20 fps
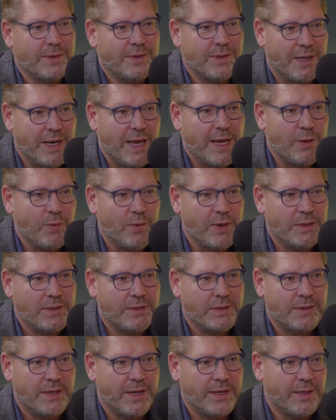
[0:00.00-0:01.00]
the
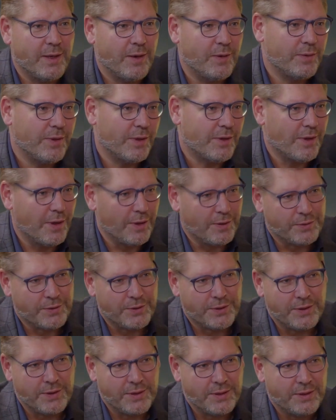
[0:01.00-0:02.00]
language, they know the
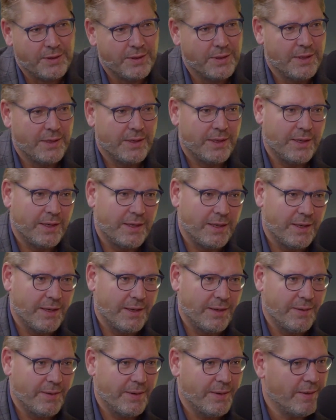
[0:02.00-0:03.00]
culture,
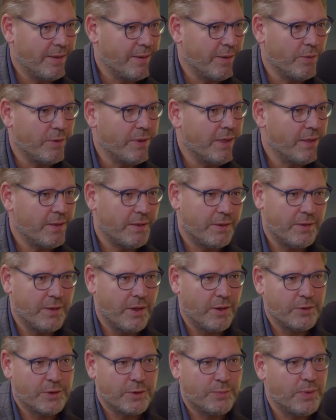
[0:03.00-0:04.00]
You need
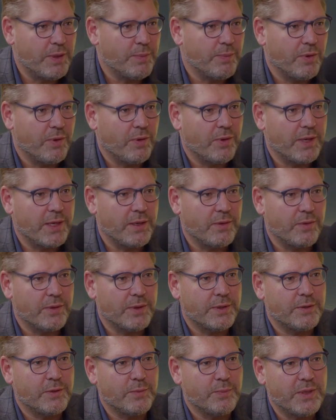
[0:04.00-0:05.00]
those people in
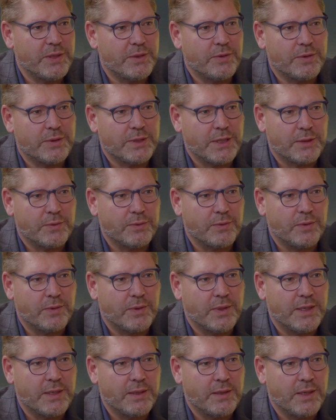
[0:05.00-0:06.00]
order to be
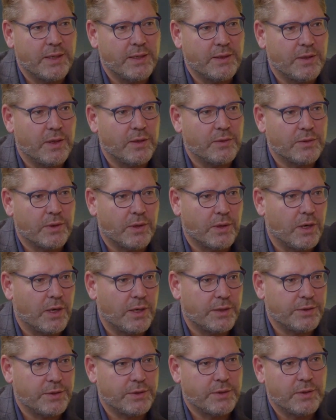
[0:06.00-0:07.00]
successful in those
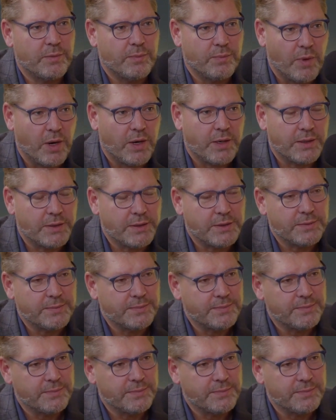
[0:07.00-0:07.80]
large markets.